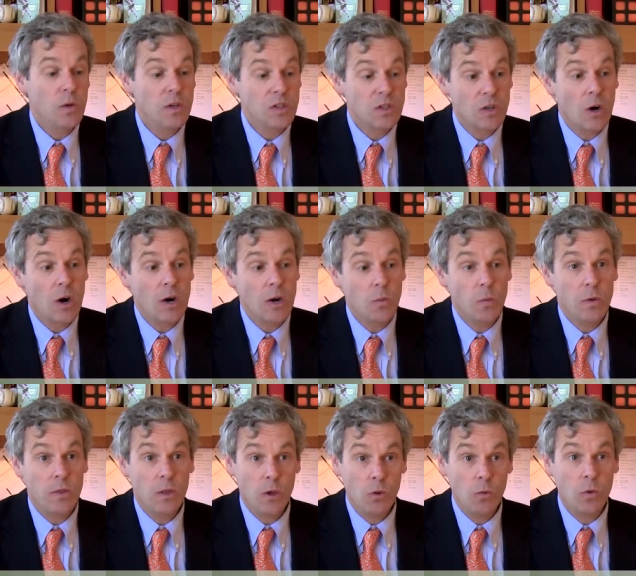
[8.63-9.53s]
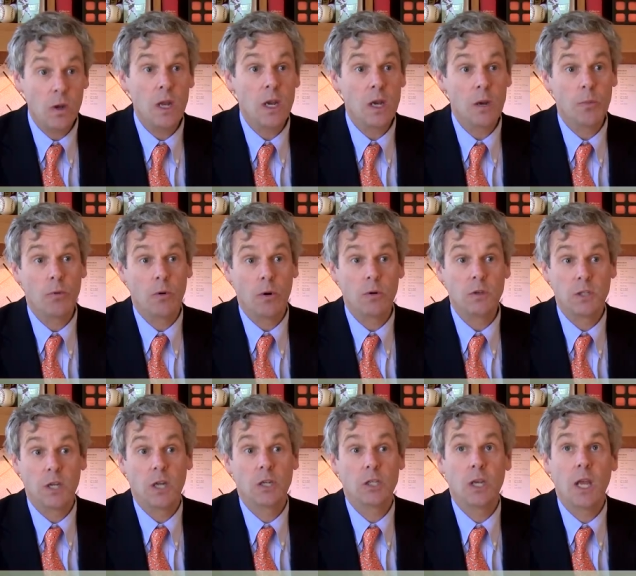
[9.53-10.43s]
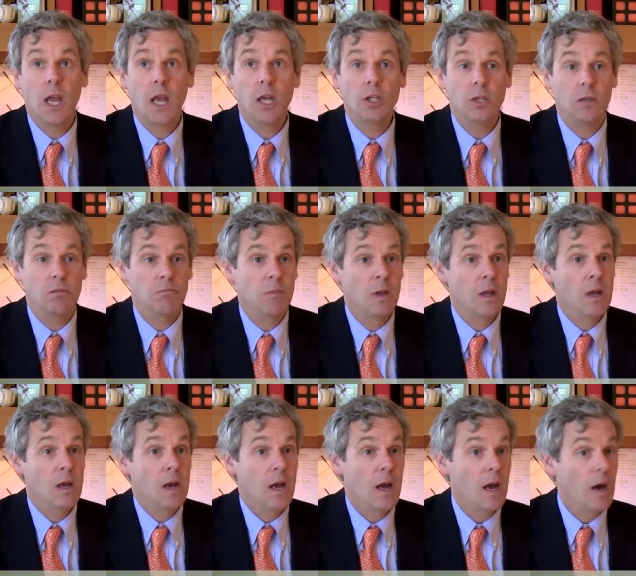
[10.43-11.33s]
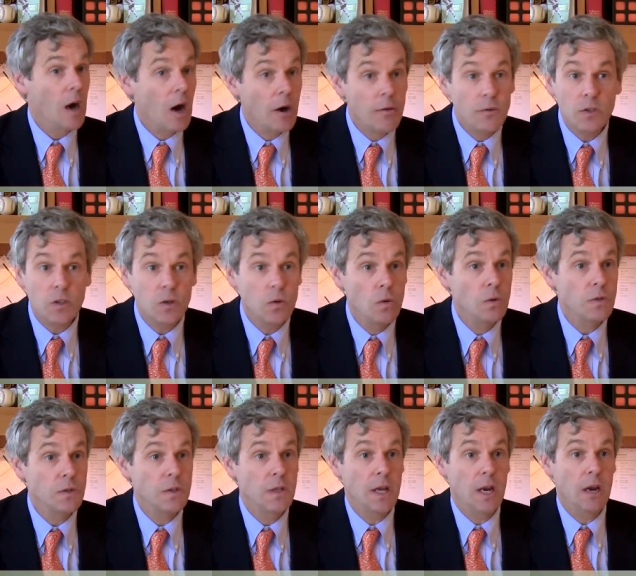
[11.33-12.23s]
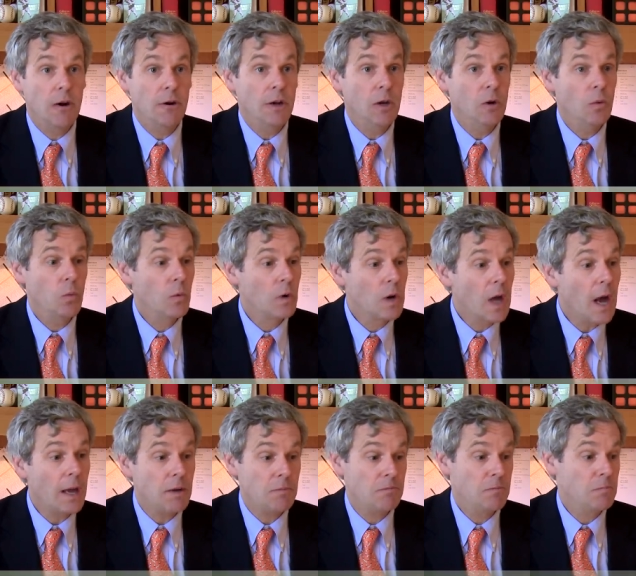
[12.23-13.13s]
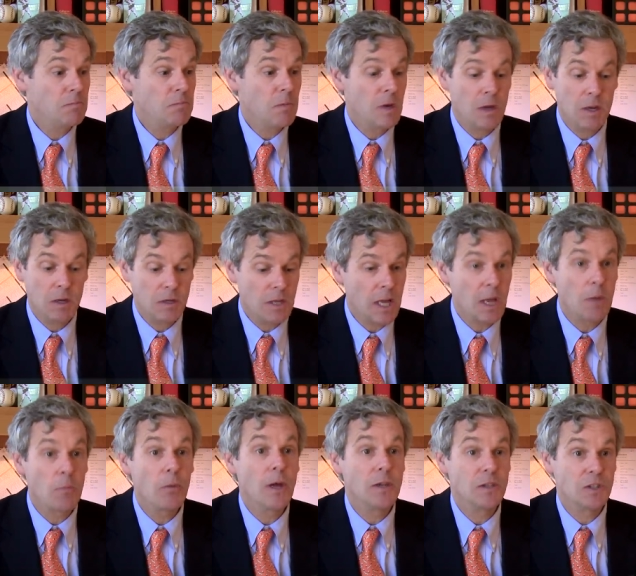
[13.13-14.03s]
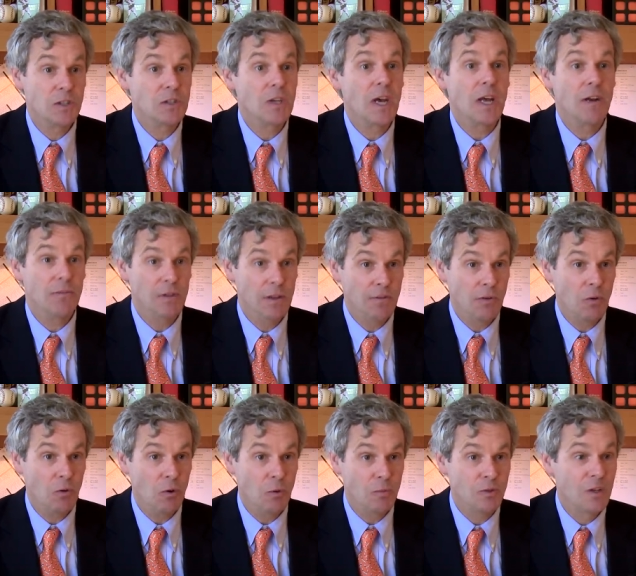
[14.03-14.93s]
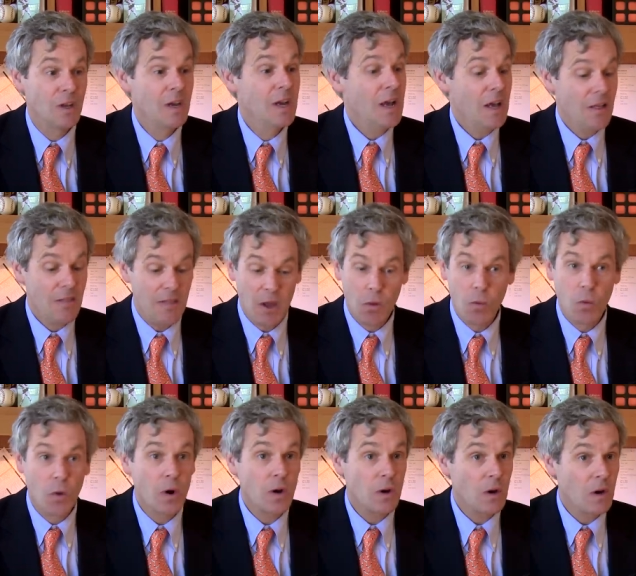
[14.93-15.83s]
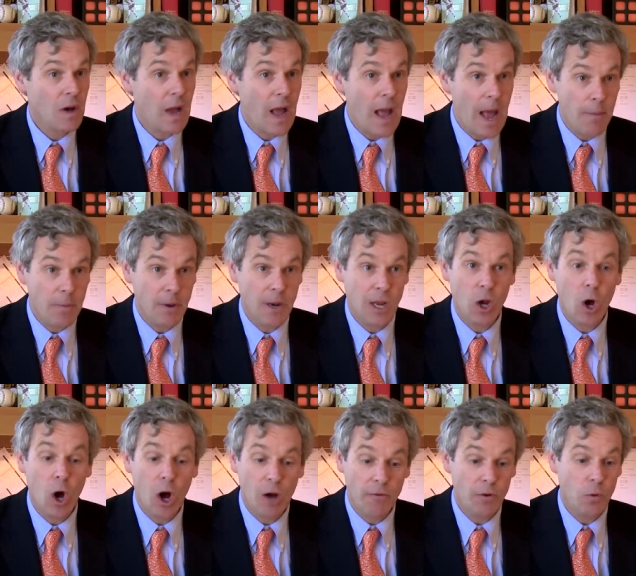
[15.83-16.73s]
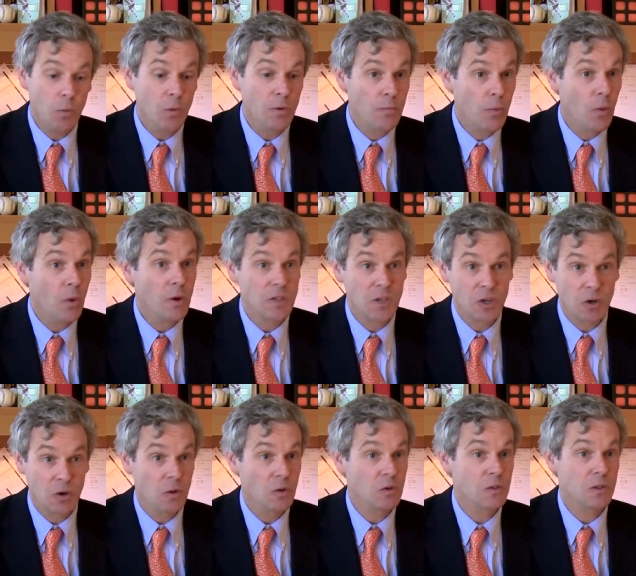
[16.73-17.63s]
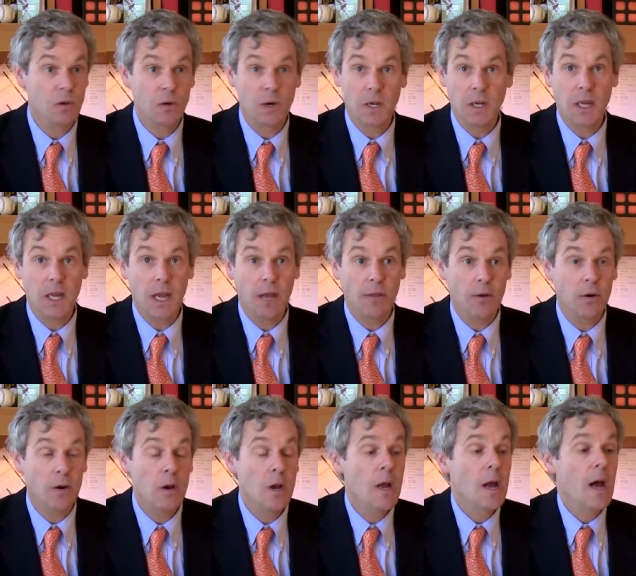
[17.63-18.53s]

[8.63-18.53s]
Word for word: We started with a unique approach to education. Uh, other schools in the area were not uh, taking place inside of living rooms. They weren't happening often with boys and girls learning together.